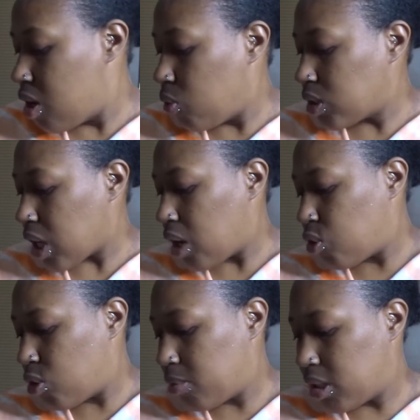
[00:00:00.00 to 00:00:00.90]
Which I
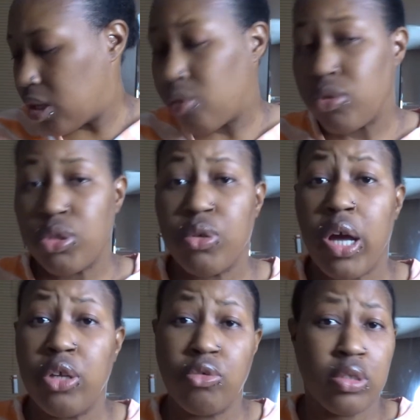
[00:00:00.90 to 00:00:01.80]
normally don't do. I
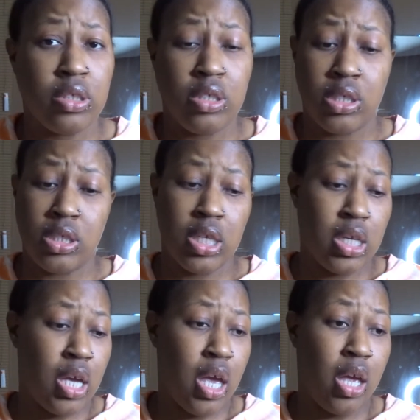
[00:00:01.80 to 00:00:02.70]
usually just
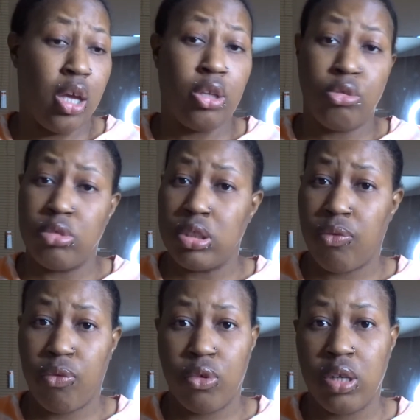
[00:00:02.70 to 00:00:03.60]
get a glueless
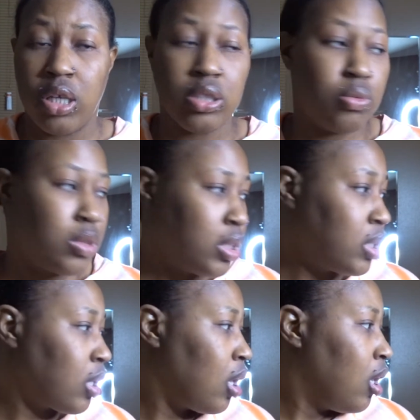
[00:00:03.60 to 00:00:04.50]
full lace
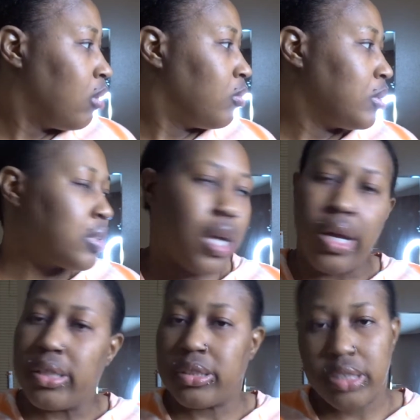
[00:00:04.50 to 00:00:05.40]
wig, which
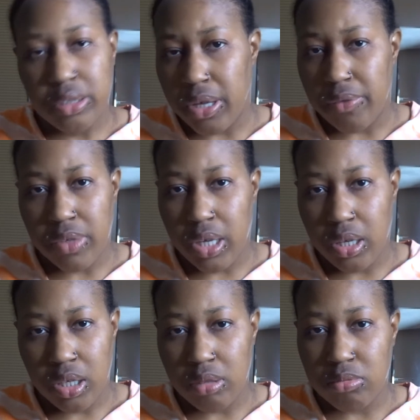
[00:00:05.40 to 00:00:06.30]
I still have to end
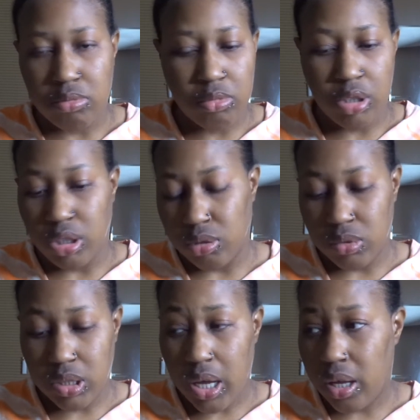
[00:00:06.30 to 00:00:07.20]
up
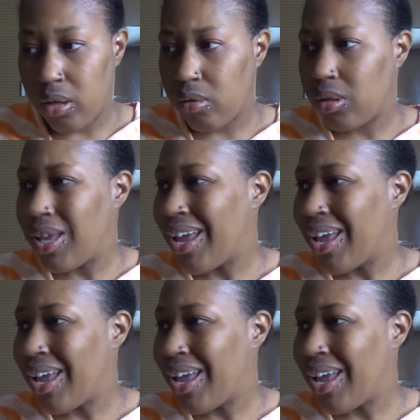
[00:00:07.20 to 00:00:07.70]
gluing down.